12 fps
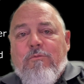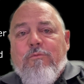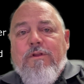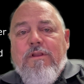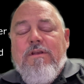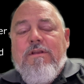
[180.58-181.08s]

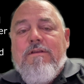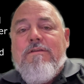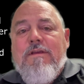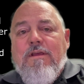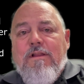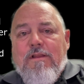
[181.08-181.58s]
really
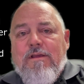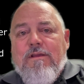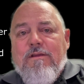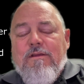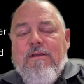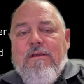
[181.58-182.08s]
needs
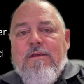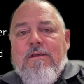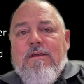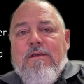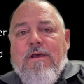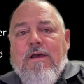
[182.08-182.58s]
healing,
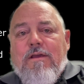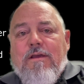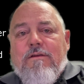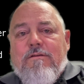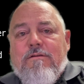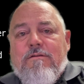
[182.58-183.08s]
I
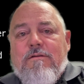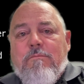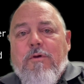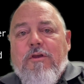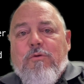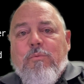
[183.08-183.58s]
guess is the
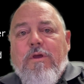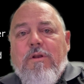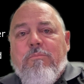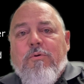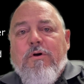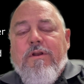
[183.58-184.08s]
best way
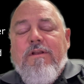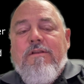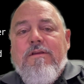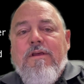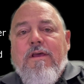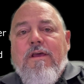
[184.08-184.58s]
to put
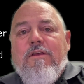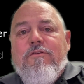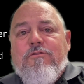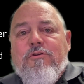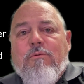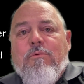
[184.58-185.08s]
it.
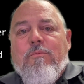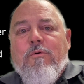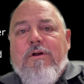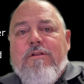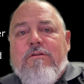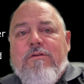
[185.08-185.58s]
So we
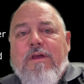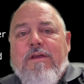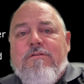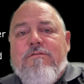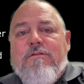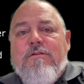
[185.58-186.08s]
want to
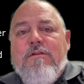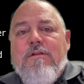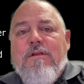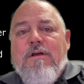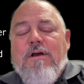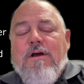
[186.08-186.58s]
ask
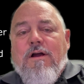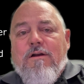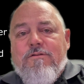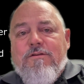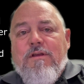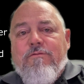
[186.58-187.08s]

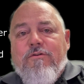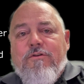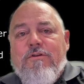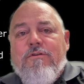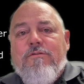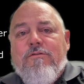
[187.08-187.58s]
our Savior
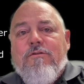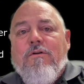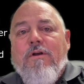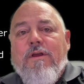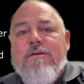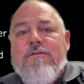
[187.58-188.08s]
Jesus
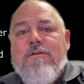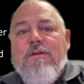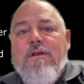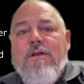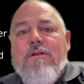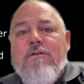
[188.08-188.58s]
Christ
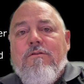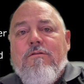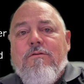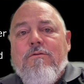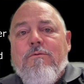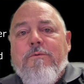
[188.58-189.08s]

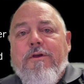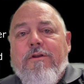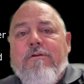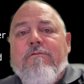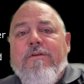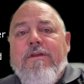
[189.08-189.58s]
to
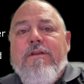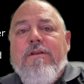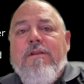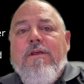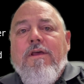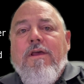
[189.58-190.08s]

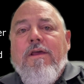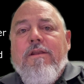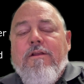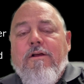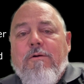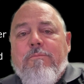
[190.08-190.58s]
intervene
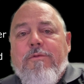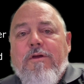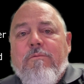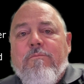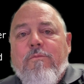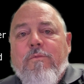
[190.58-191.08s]
and help
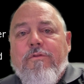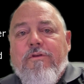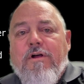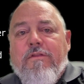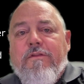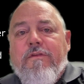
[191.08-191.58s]
them with
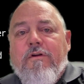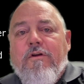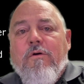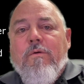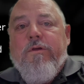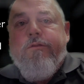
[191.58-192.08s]
all that they're going